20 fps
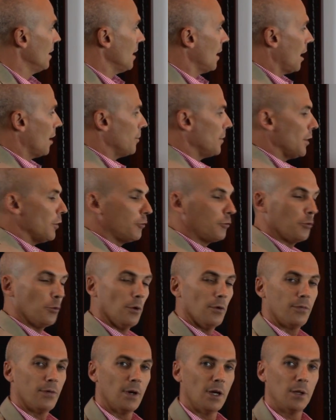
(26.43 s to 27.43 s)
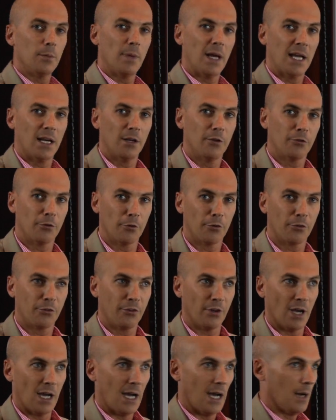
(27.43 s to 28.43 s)
A mutual fund manager's
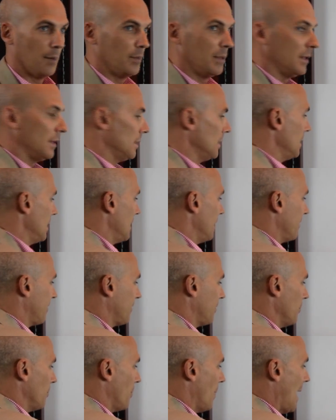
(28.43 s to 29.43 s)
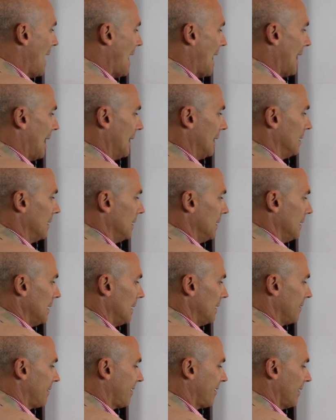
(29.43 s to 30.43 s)
job is to buy
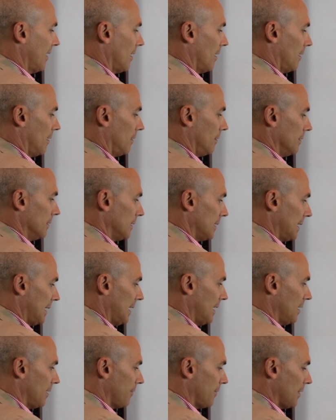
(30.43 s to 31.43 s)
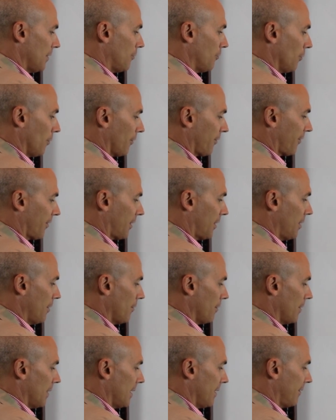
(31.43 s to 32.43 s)
and sell individual
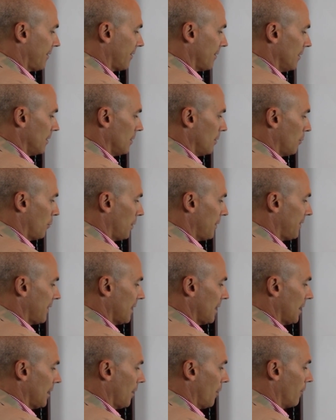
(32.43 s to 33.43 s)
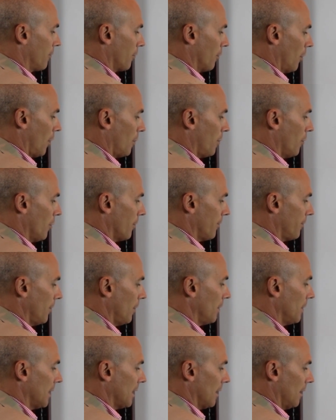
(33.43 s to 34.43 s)
securities within an overall
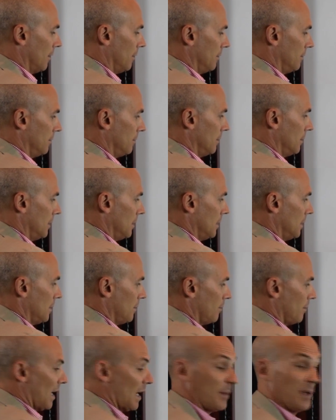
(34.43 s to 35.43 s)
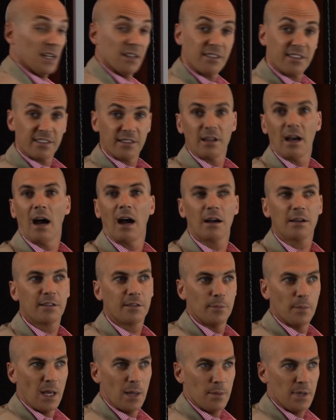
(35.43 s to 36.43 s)
portfolio. Maybe it's
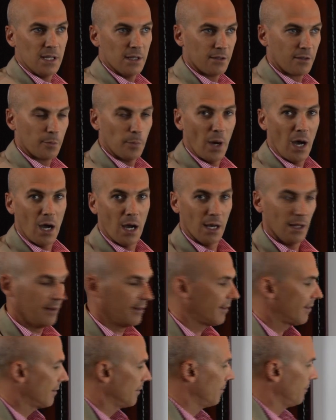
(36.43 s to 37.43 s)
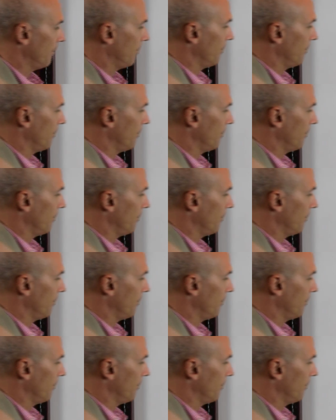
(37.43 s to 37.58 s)
stocks, maybe it's bonds.